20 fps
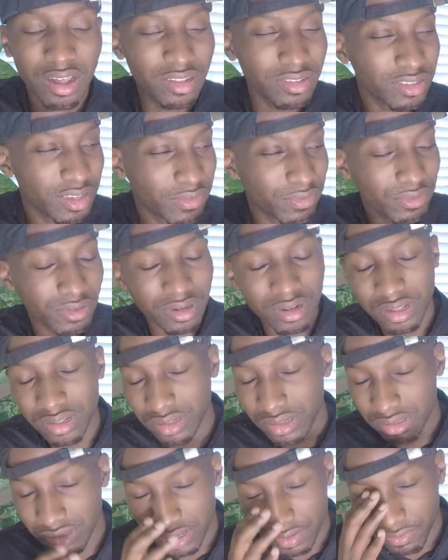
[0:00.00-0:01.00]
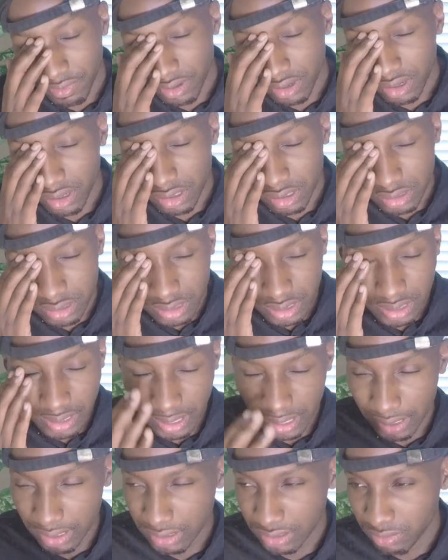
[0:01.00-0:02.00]
different girls in
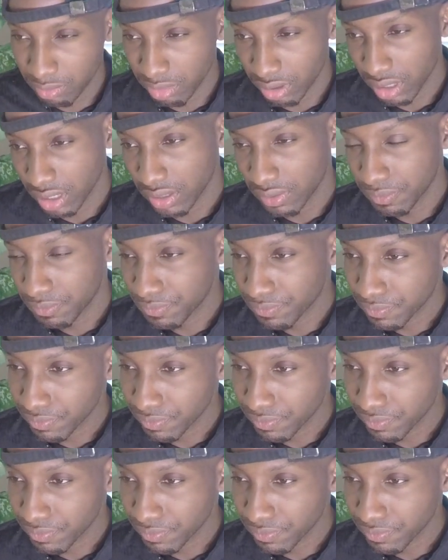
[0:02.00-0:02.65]
college, but